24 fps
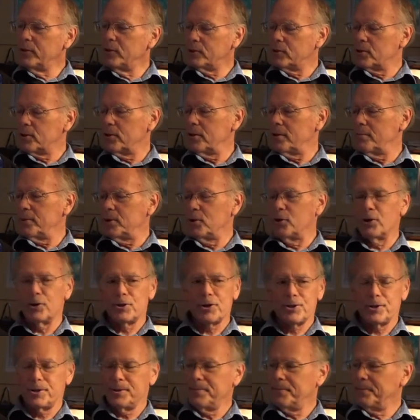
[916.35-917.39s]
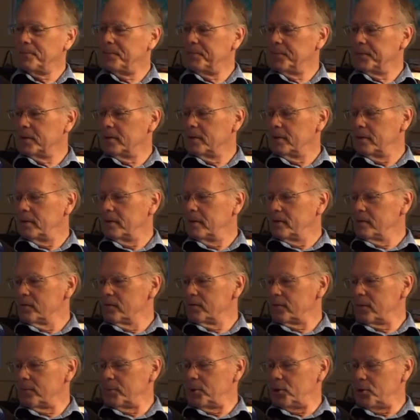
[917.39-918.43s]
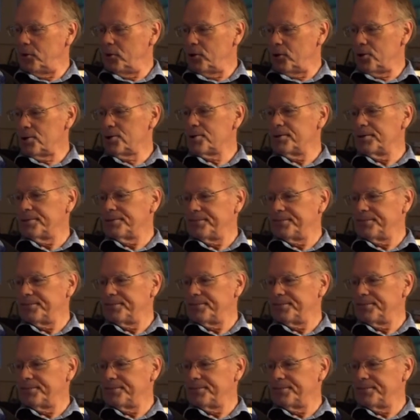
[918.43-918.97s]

term inertia from inert.